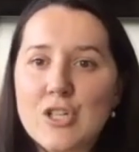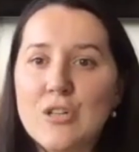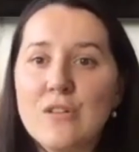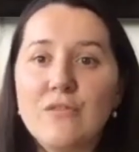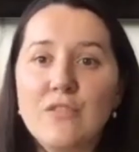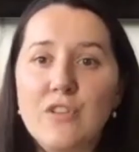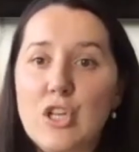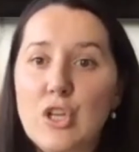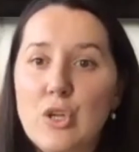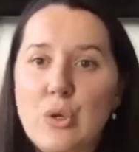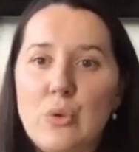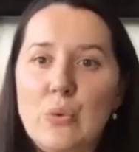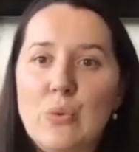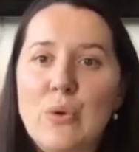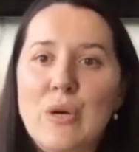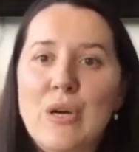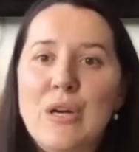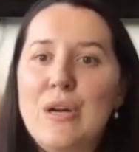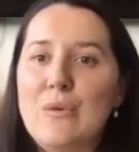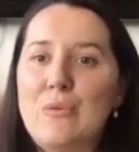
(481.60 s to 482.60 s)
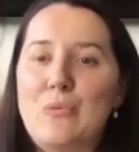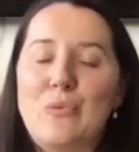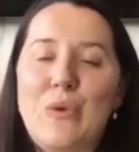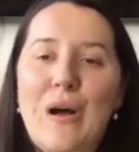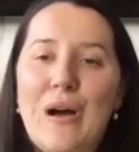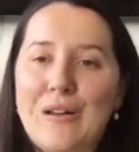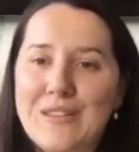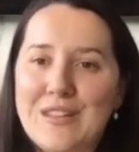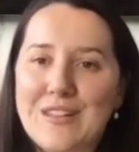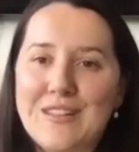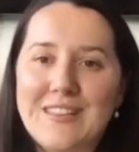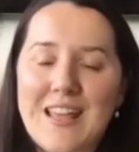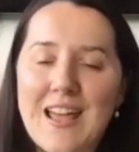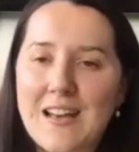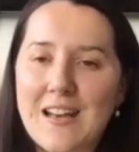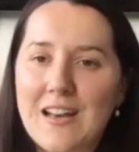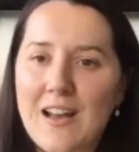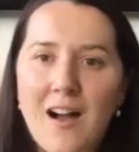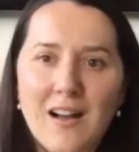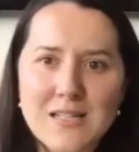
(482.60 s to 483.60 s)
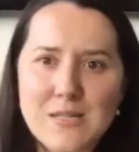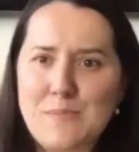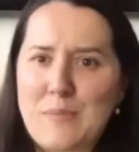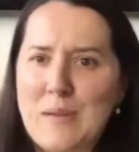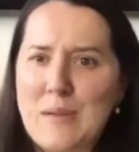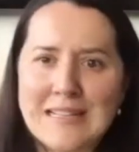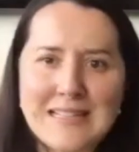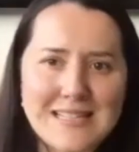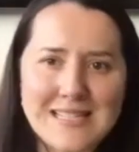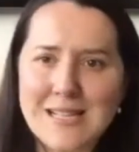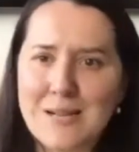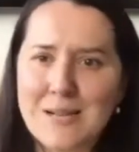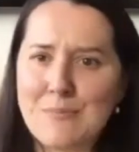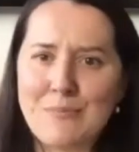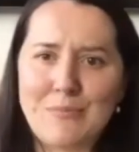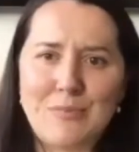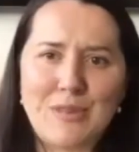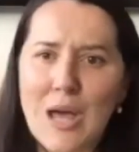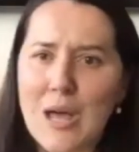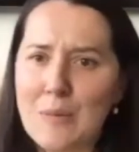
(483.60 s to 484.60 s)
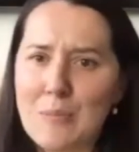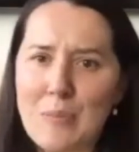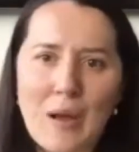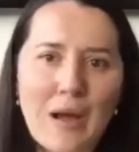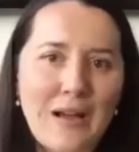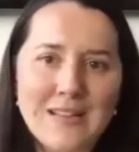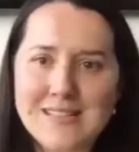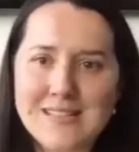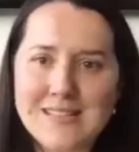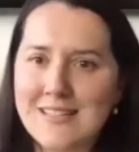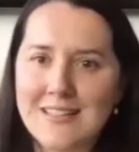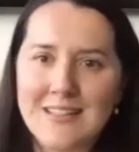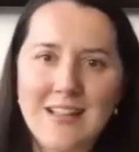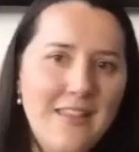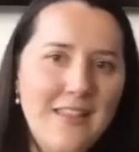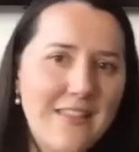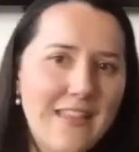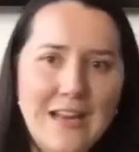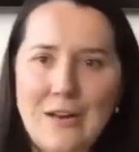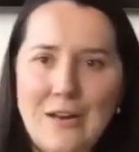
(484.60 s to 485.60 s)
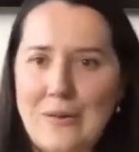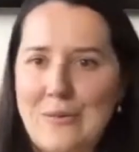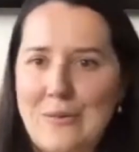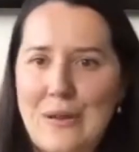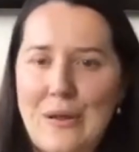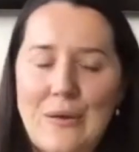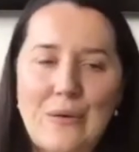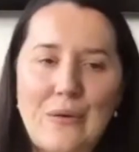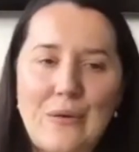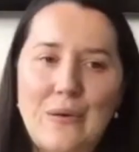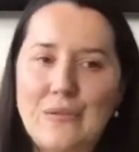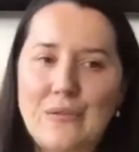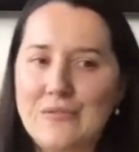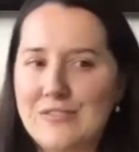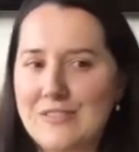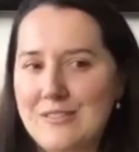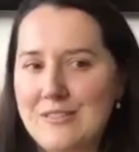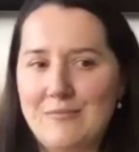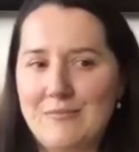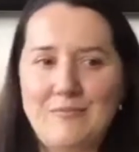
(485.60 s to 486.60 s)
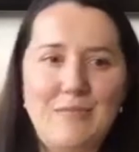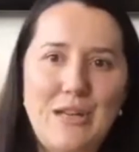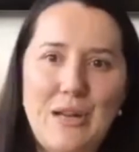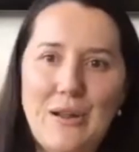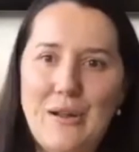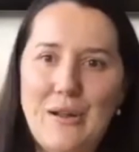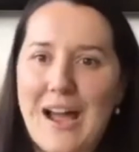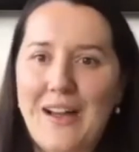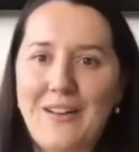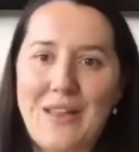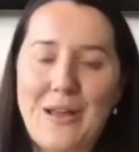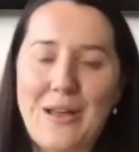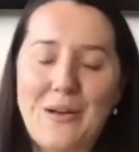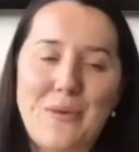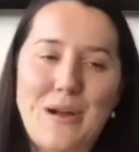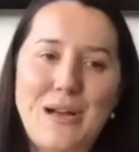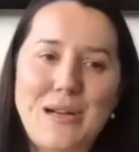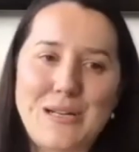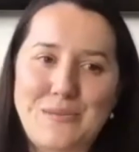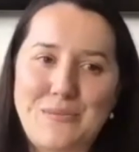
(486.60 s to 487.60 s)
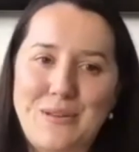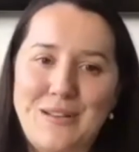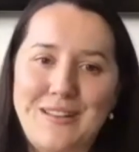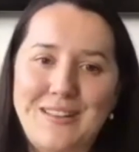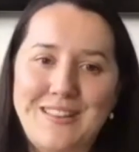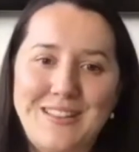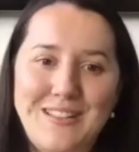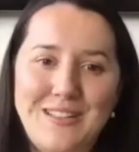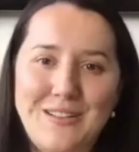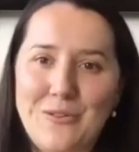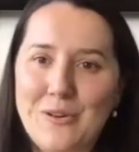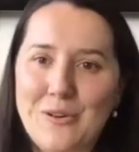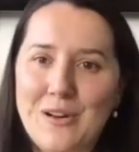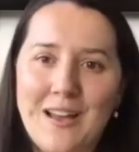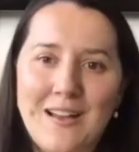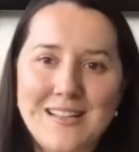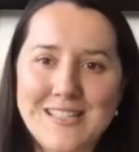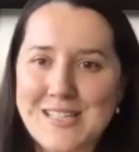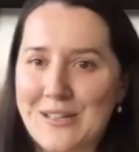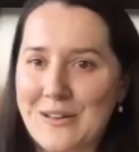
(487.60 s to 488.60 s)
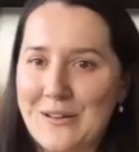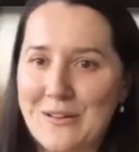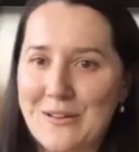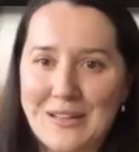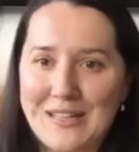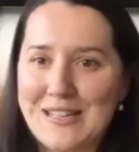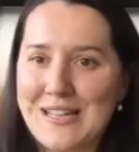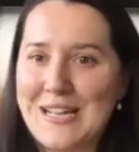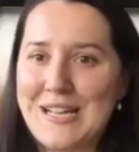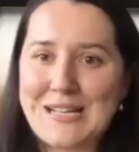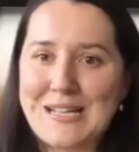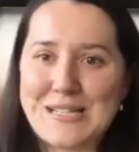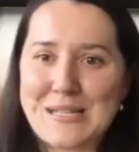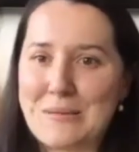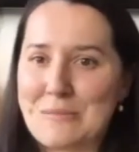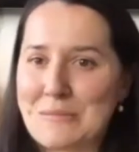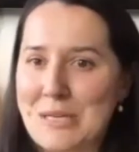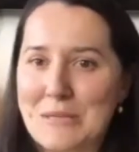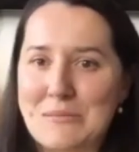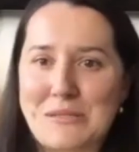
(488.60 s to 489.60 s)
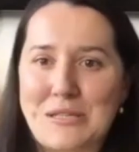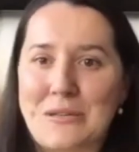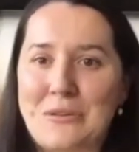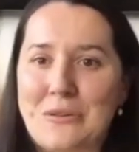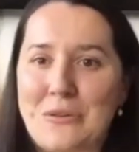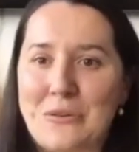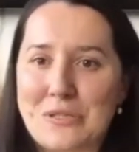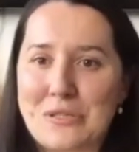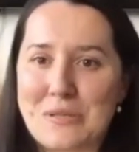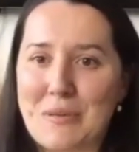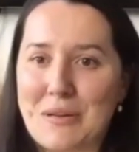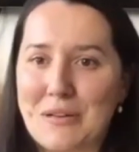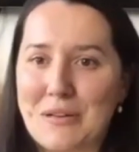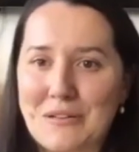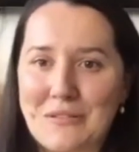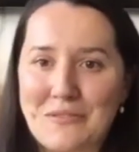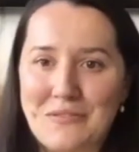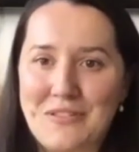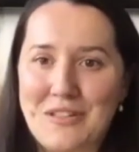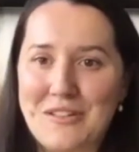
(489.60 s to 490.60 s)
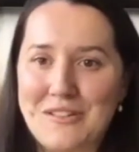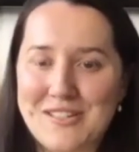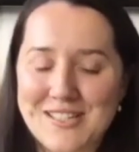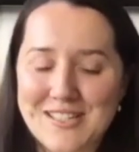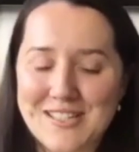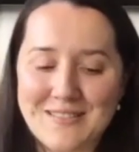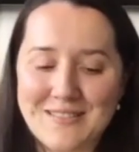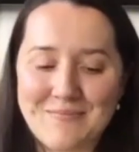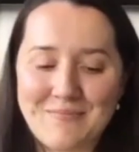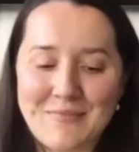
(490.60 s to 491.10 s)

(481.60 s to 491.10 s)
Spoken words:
of you, rather than us being some third person that they don't know of, and how that works with your clients. I know that sometimes can cause a bit of confusion.